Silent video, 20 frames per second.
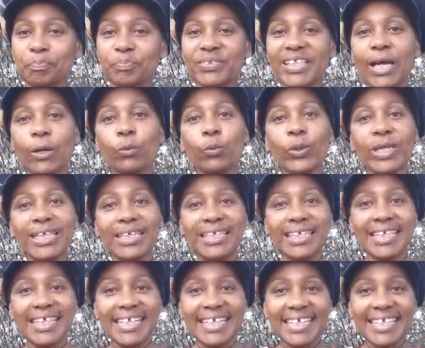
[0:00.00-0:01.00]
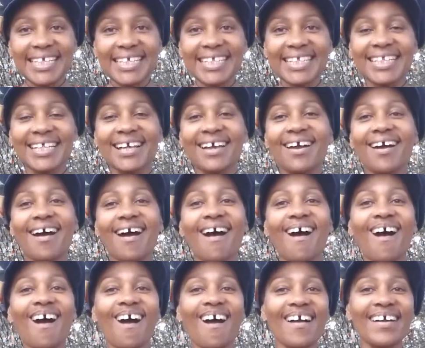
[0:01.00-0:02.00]
that we need
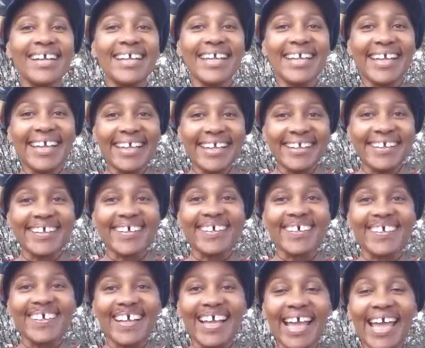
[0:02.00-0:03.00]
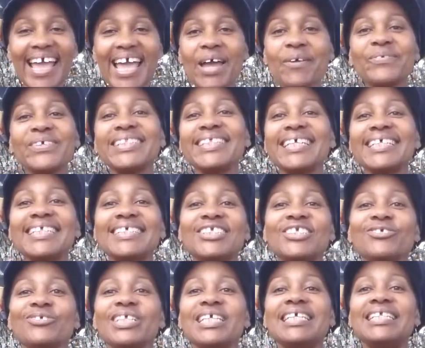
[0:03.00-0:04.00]
are here. Everything that
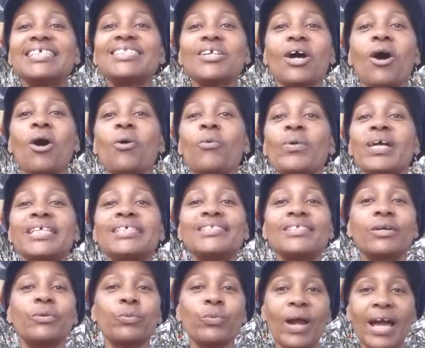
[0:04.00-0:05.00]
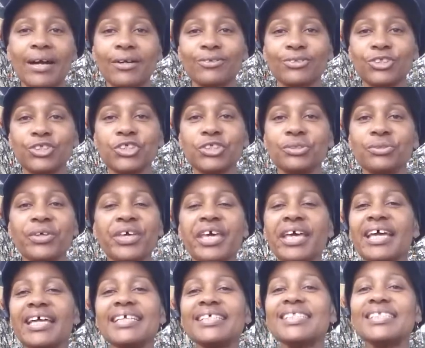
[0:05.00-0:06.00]
you need is always around you.
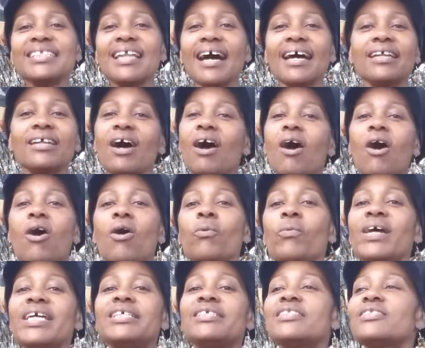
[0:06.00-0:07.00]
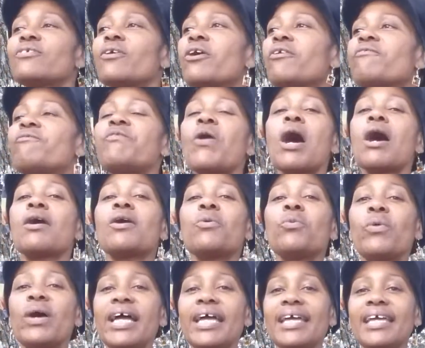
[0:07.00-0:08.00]
It's not always far
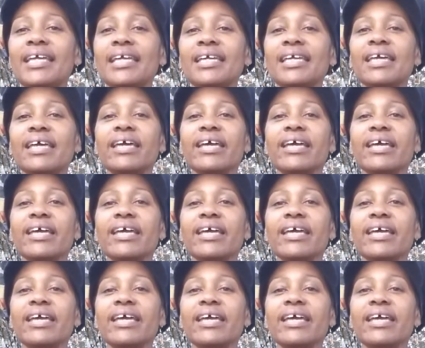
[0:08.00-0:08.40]
away.